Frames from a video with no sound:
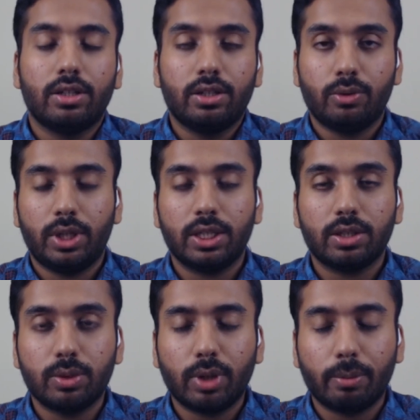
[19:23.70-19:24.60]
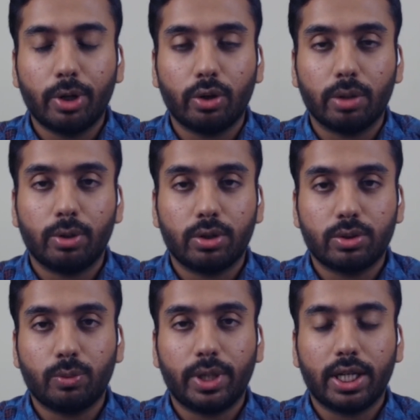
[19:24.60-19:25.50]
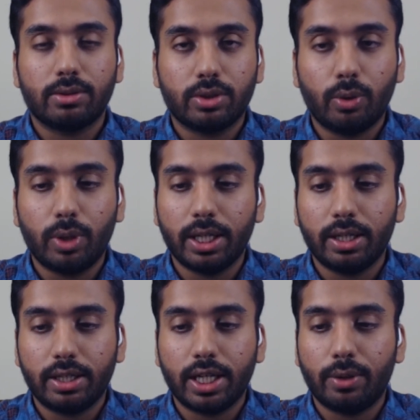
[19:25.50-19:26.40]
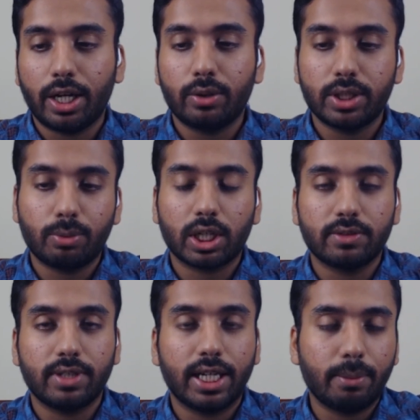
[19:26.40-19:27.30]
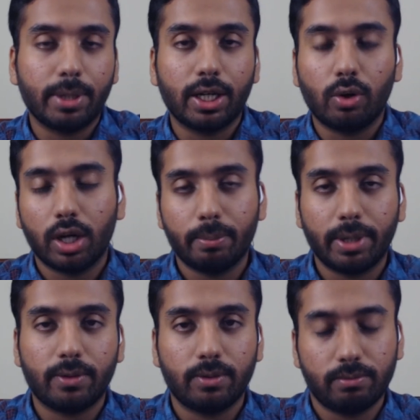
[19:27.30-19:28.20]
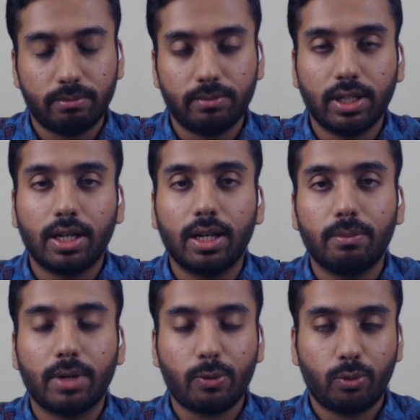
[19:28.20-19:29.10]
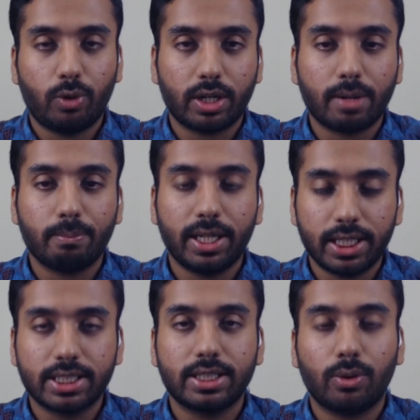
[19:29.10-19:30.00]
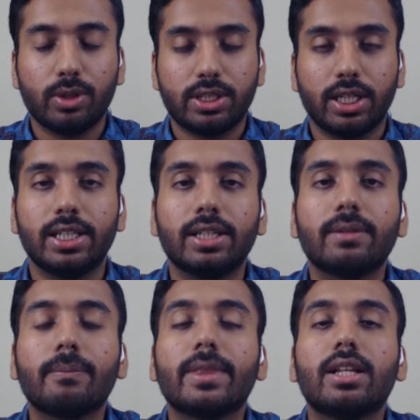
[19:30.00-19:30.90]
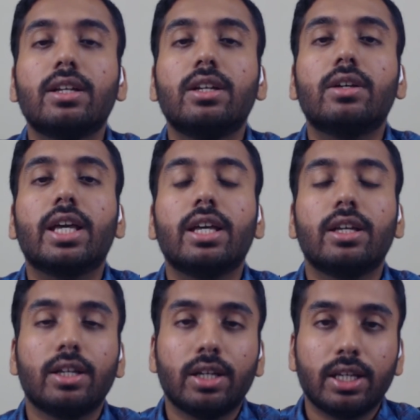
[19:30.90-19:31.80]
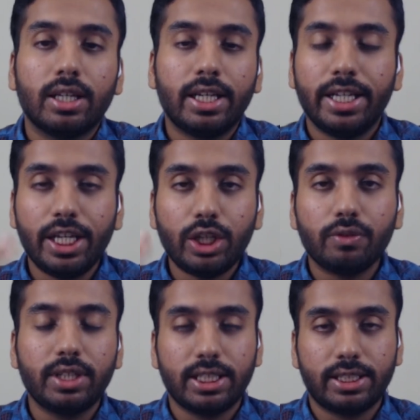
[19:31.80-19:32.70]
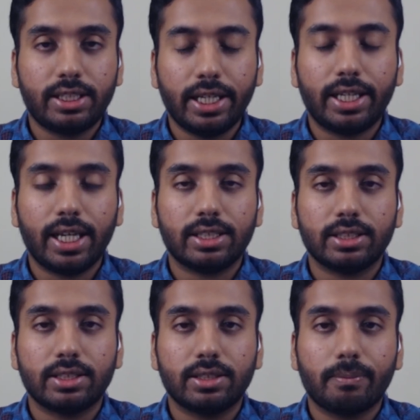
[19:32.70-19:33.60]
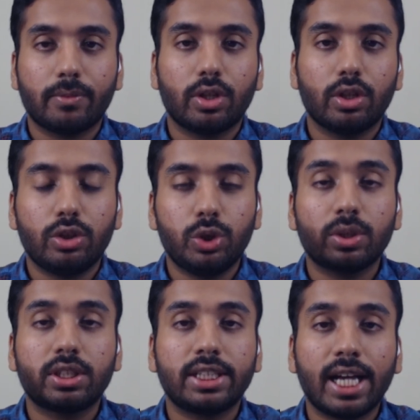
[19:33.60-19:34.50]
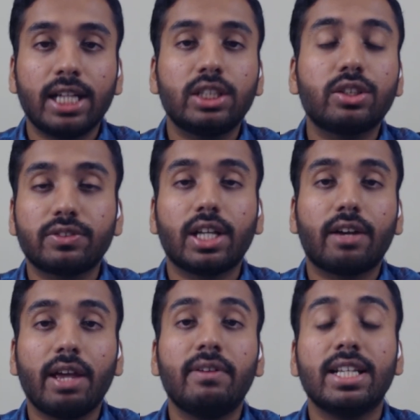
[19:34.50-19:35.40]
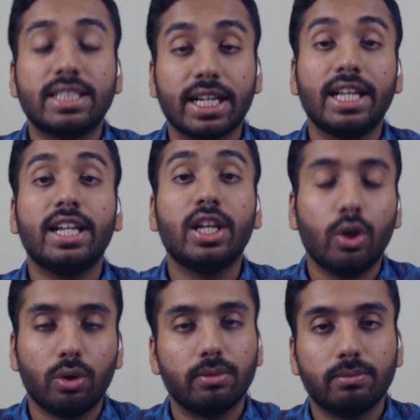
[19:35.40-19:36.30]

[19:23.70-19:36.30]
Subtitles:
Now, here's what I'm going to talk about. So we can slowly get into it. I know this podcast will get a bit longer, but I want to complete this whole chunk here. Okay. In each of these three cases, your chance of survival is really low.